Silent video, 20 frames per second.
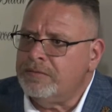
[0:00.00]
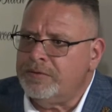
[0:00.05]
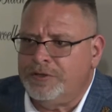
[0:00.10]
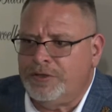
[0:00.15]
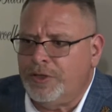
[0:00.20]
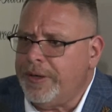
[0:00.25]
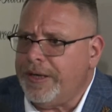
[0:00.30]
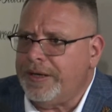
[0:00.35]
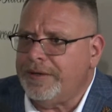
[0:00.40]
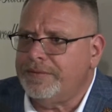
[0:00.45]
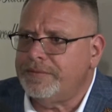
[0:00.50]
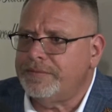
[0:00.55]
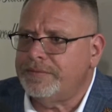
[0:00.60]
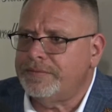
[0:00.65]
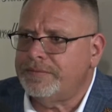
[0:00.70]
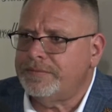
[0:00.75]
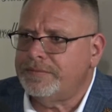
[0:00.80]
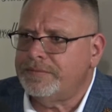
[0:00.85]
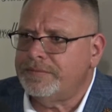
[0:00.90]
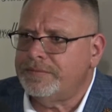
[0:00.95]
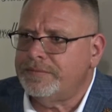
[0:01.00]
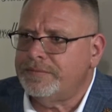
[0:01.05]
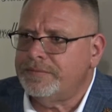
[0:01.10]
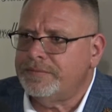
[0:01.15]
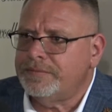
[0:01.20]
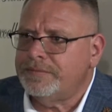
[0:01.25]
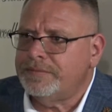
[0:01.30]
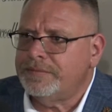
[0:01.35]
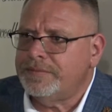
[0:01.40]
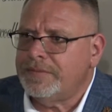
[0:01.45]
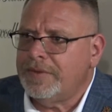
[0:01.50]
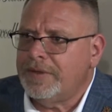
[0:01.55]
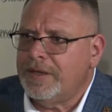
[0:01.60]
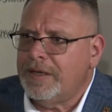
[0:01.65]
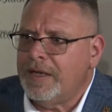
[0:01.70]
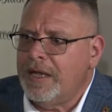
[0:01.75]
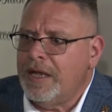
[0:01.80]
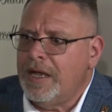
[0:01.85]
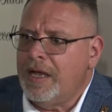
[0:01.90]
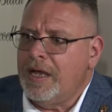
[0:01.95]
do it. Wow.
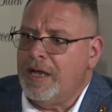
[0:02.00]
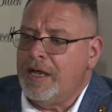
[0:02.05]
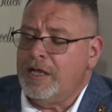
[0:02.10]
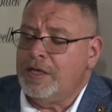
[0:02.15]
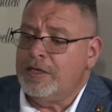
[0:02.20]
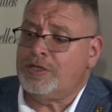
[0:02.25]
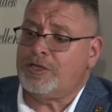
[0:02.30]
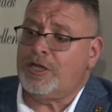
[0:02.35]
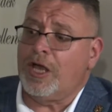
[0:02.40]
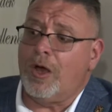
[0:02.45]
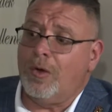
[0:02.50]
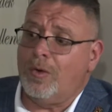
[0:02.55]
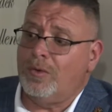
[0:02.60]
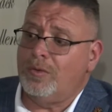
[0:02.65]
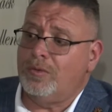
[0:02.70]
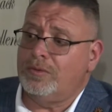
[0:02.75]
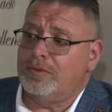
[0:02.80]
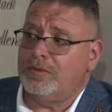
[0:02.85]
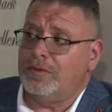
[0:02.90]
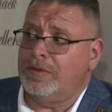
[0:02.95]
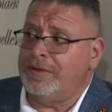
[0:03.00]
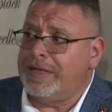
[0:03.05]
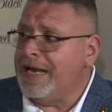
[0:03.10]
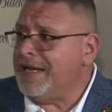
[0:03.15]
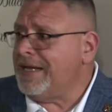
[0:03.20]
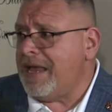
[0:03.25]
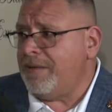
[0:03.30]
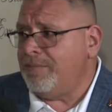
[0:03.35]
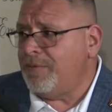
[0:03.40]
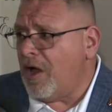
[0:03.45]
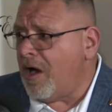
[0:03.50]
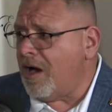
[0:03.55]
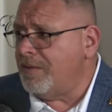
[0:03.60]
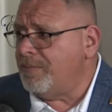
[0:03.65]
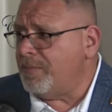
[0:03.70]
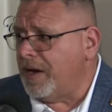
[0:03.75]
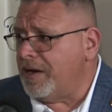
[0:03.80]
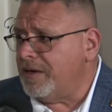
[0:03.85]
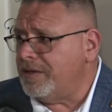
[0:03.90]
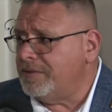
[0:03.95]
So then came the
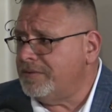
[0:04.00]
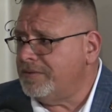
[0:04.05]
hard part